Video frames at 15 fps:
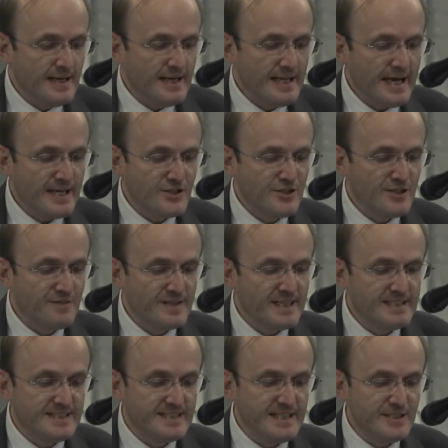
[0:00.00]
election of a
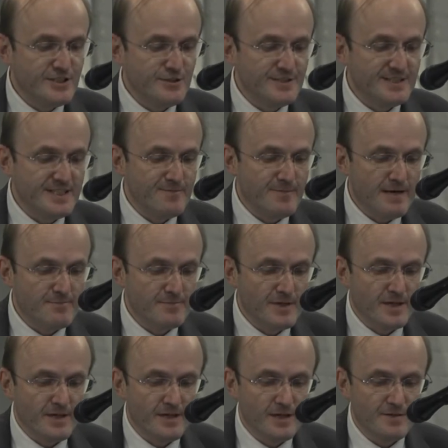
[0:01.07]
constituency
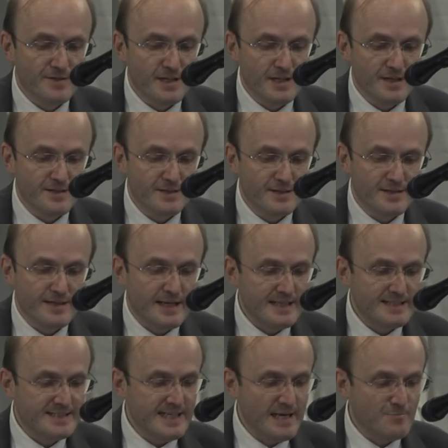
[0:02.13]
member of the London
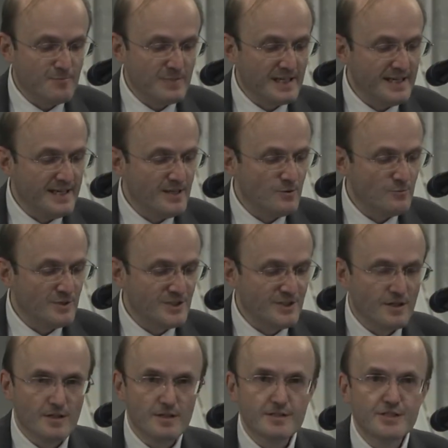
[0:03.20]
Assembly
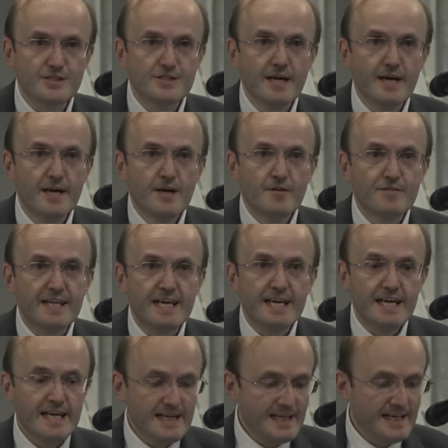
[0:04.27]
results for the
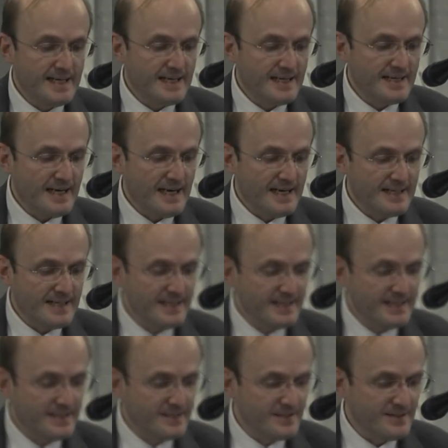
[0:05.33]
Ealing and
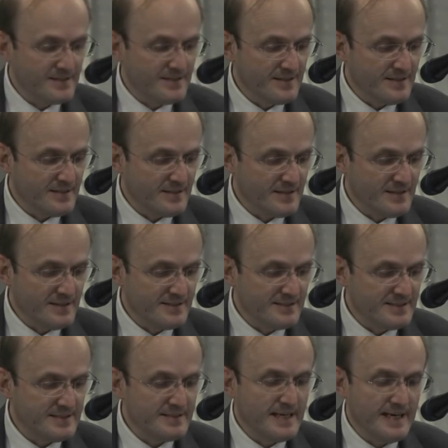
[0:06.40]
Hillingdon
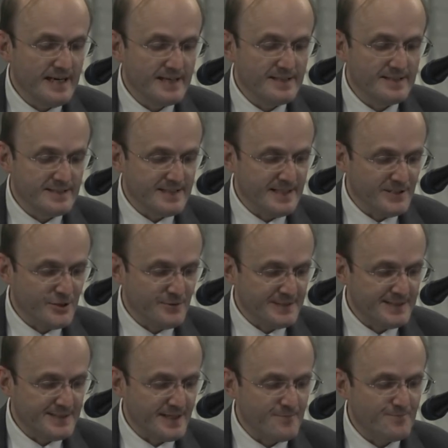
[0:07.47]

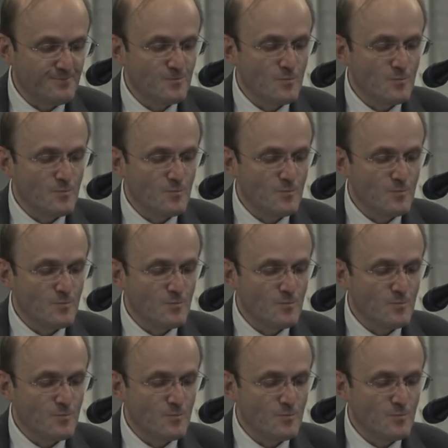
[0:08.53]
constituency.